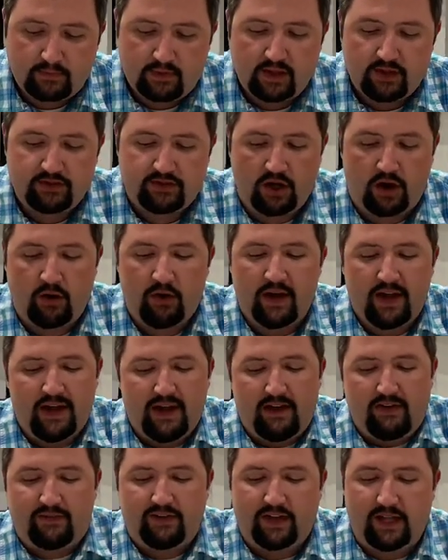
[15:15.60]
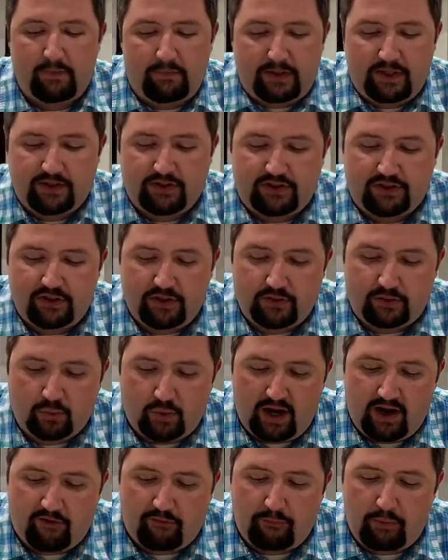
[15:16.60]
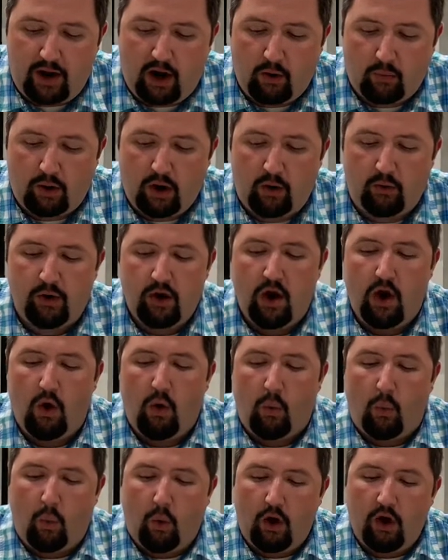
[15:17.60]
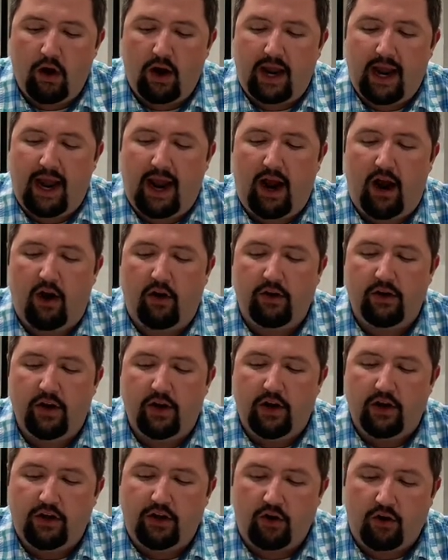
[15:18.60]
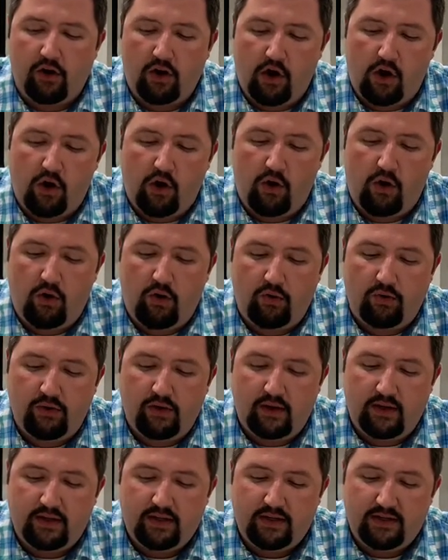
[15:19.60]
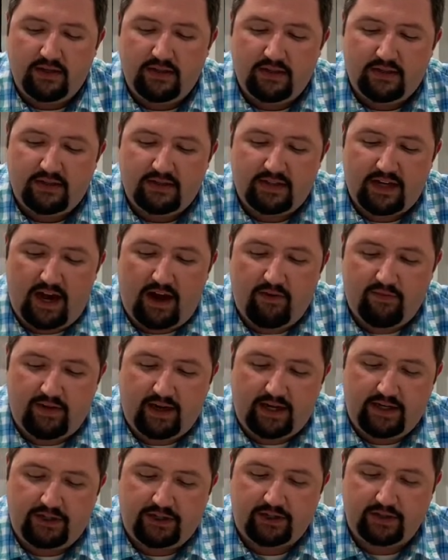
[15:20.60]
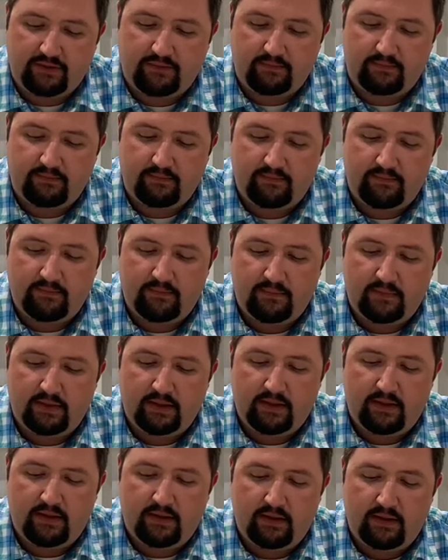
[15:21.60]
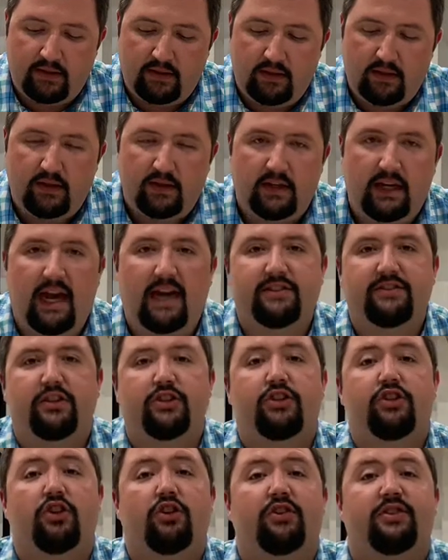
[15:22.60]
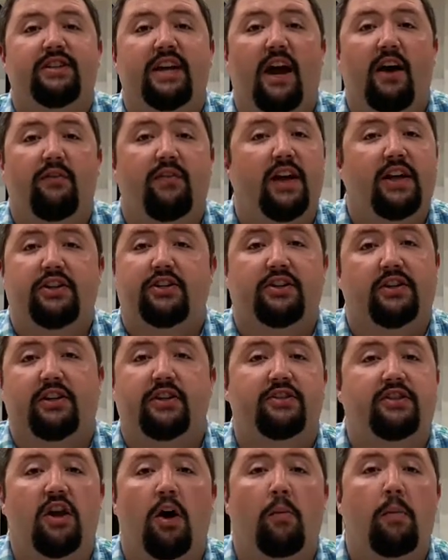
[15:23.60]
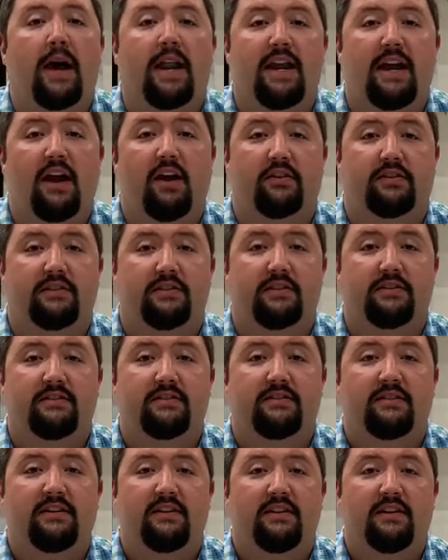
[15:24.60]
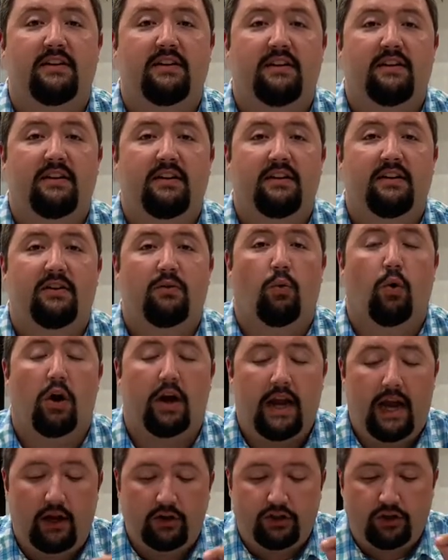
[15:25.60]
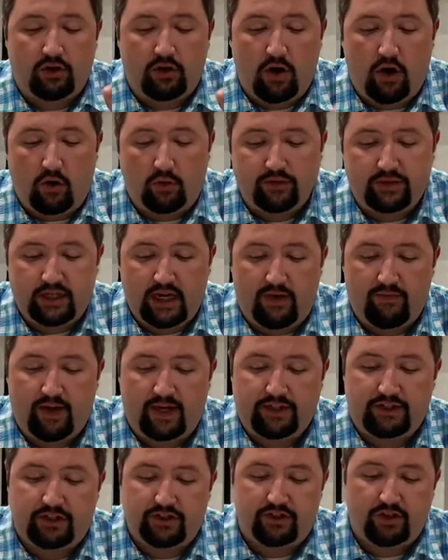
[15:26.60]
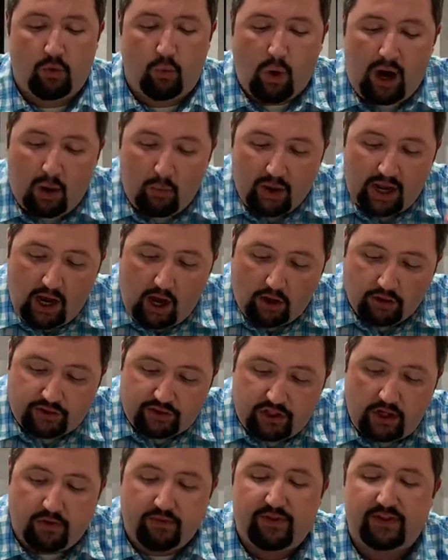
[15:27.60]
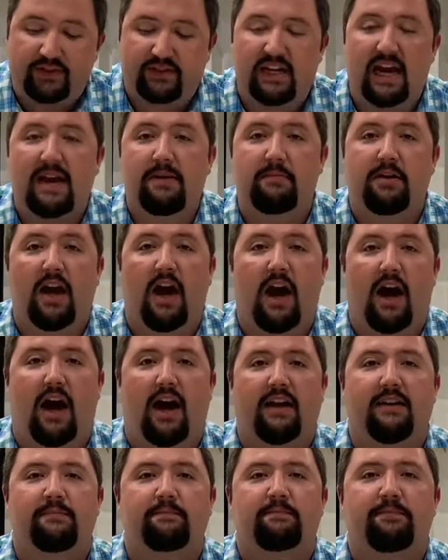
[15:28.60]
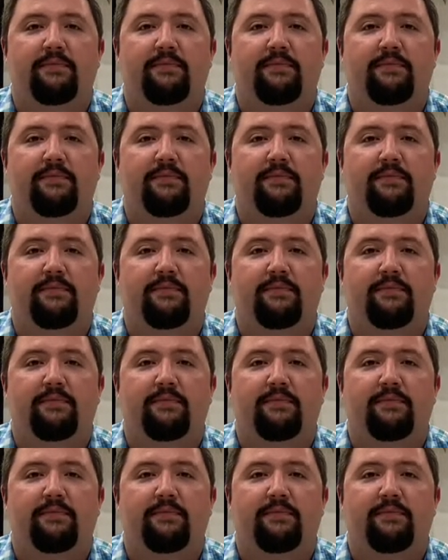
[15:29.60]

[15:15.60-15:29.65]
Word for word: So Philippians 2.12, Paul wrote, work out your own salvation. Guys, it's your salvation. It's nobody else's. Work out your own salvation. So while we all serve the same God,